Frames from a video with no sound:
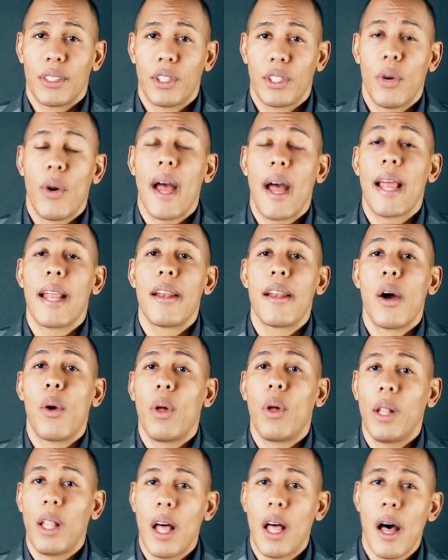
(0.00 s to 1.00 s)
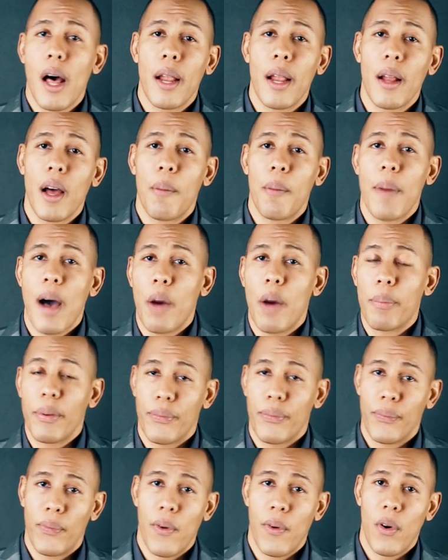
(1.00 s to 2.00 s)
So I know a lot about
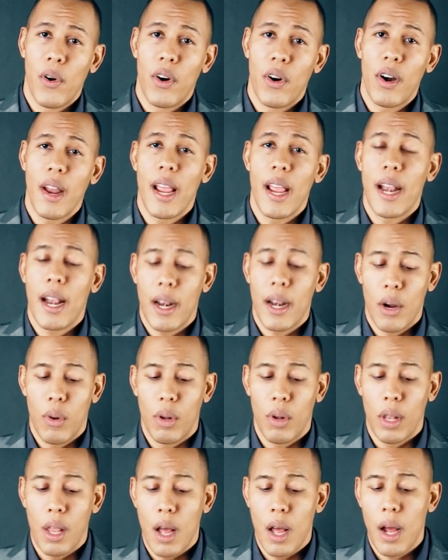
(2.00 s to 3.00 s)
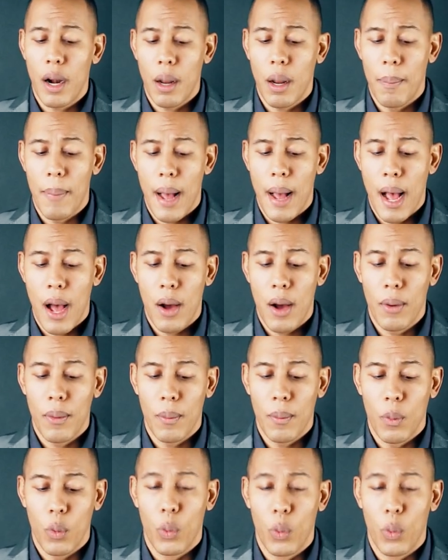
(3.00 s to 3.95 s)
before and I know a lot about